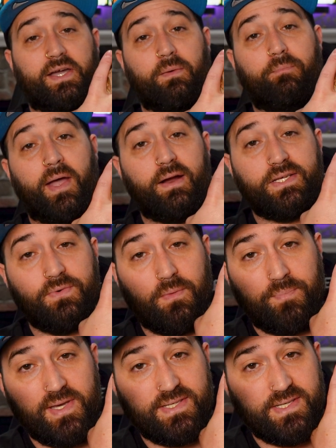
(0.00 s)
compared to a
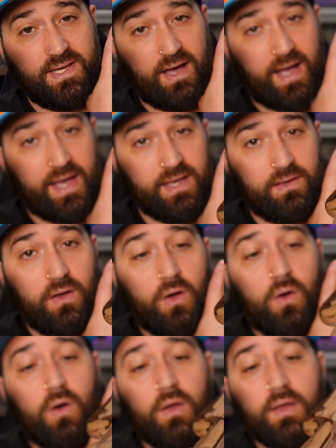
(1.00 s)
BCI,
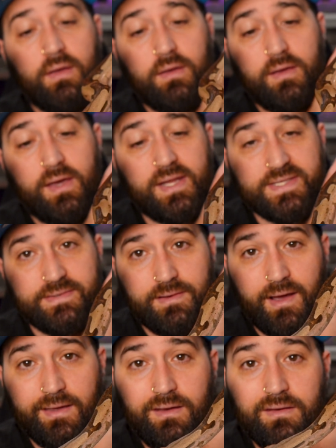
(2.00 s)
it is
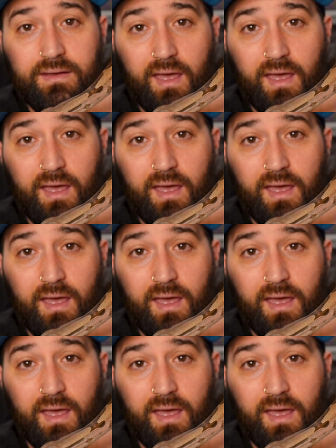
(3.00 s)
night and